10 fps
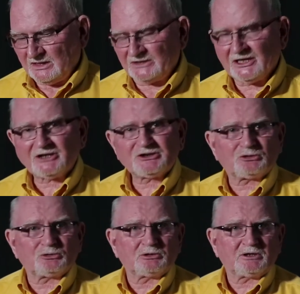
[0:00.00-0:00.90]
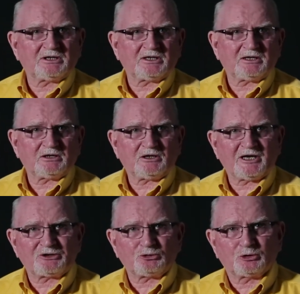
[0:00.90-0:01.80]
An article
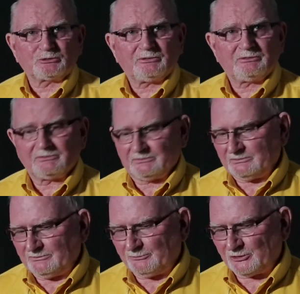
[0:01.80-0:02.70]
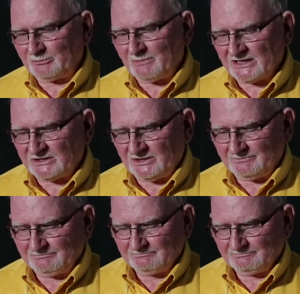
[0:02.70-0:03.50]
I wrote for the mighty.